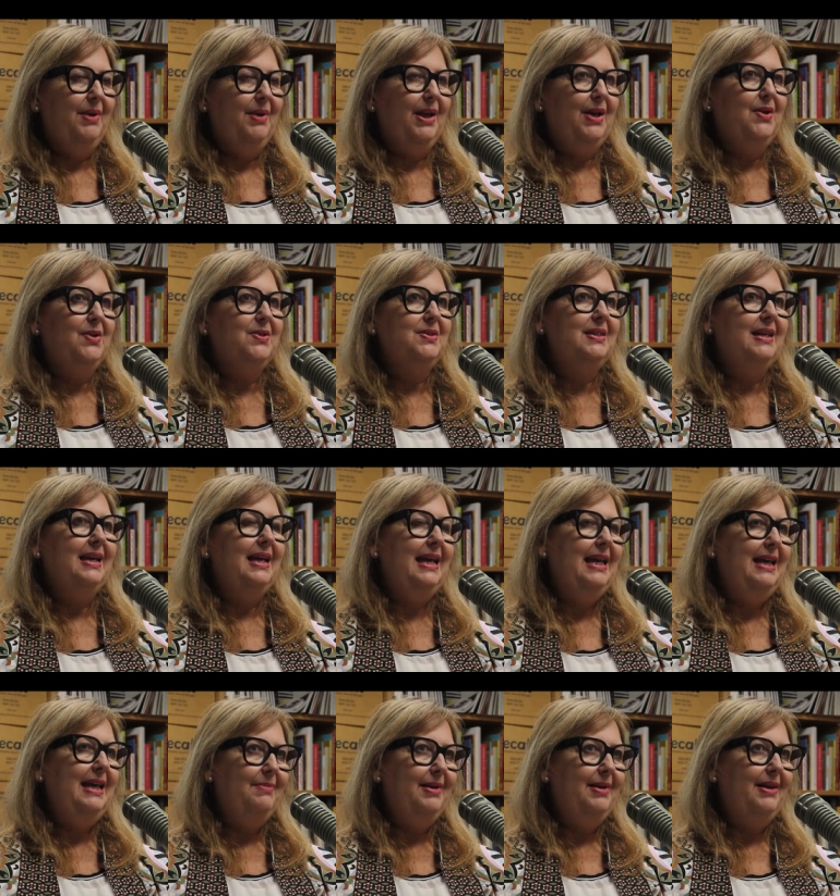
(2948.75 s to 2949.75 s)
because the
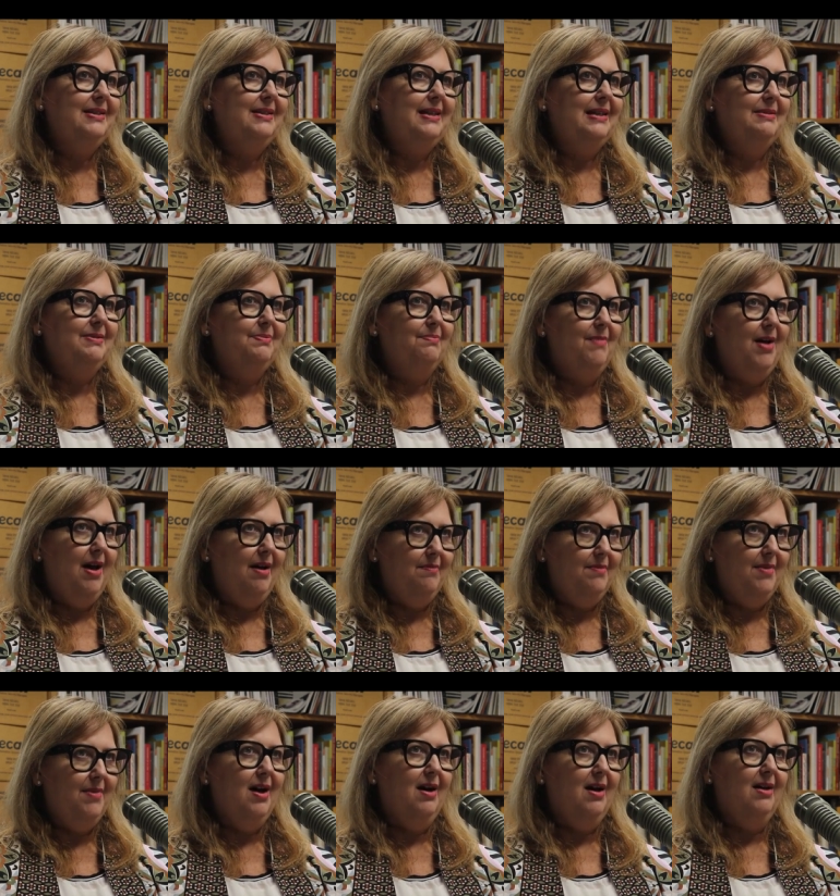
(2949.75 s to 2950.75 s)
emails is,
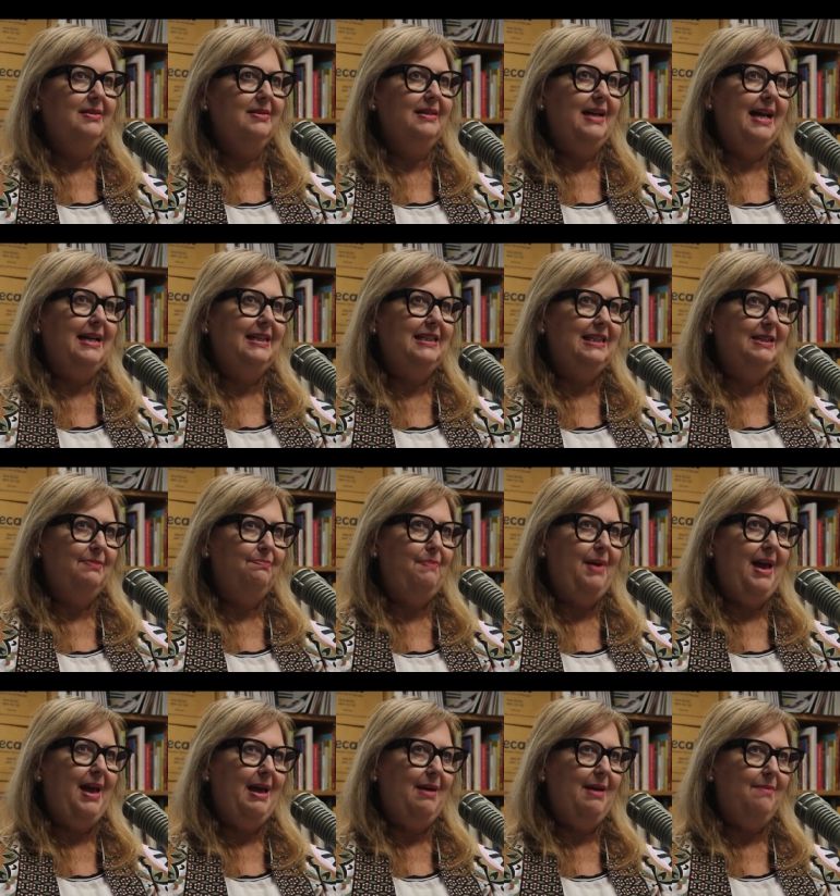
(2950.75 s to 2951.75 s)
are marked as
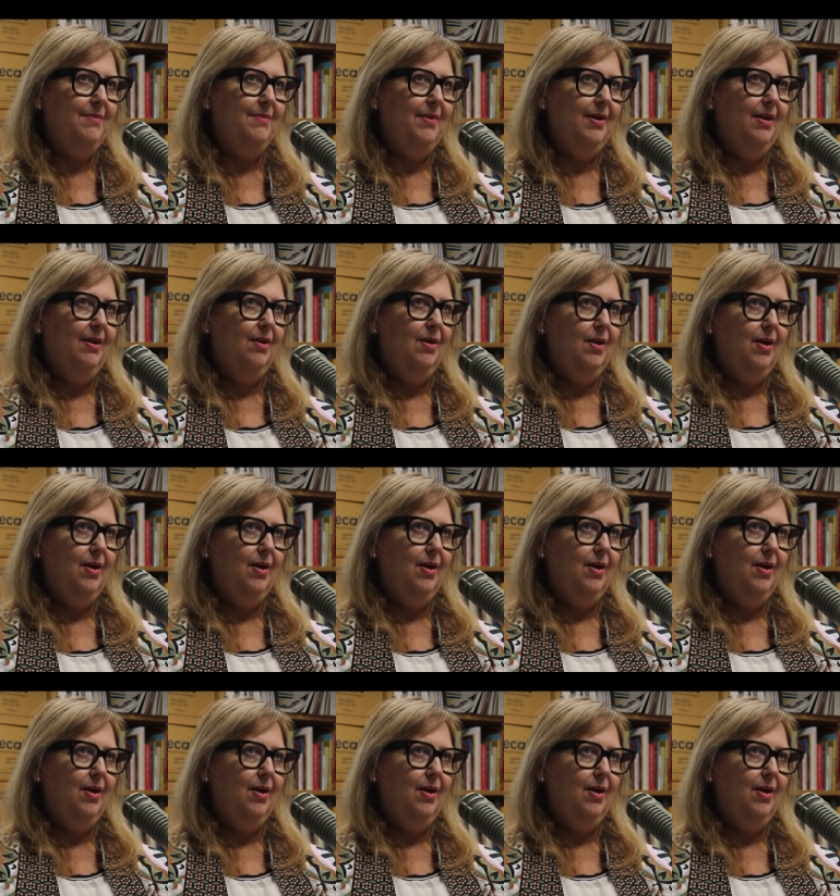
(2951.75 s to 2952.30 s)
spam